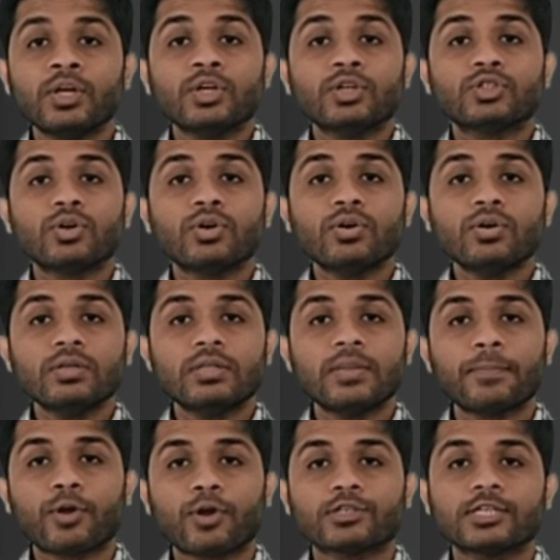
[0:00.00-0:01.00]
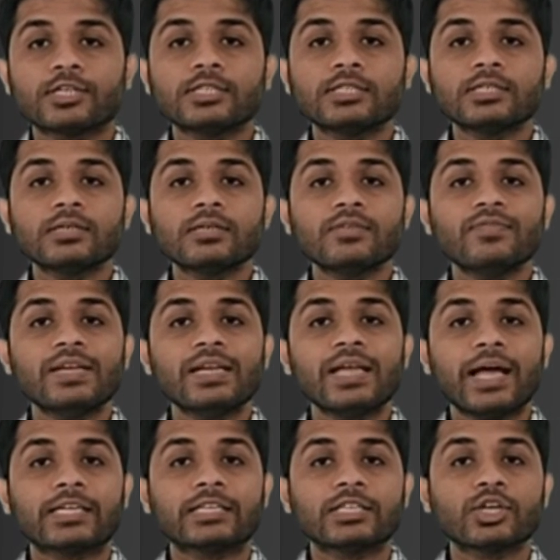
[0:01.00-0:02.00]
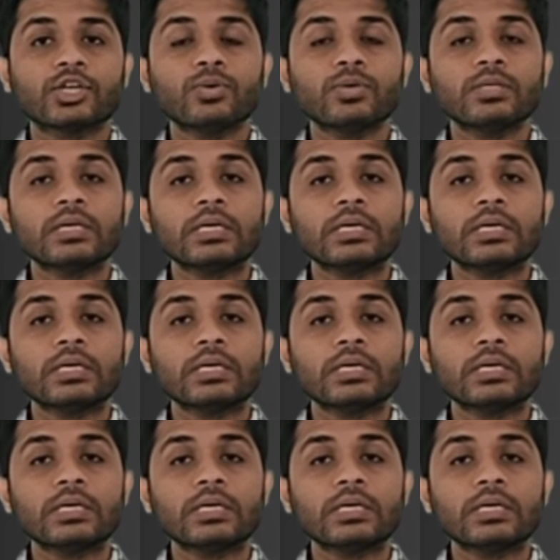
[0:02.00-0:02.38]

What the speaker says: so the processor will execute